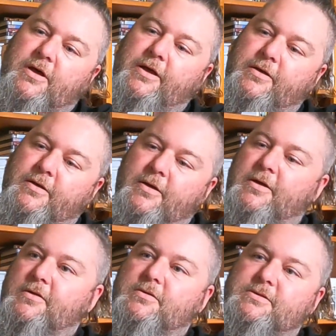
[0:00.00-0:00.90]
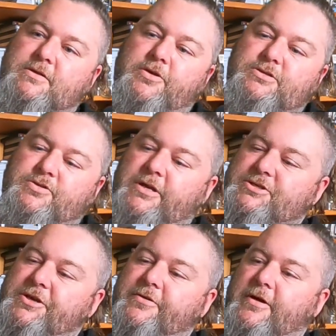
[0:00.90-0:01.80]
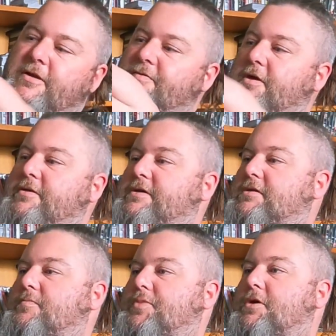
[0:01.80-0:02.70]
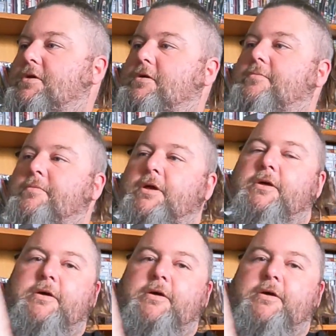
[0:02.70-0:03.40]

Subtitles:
Like, there's no stretching or anything down the bottom.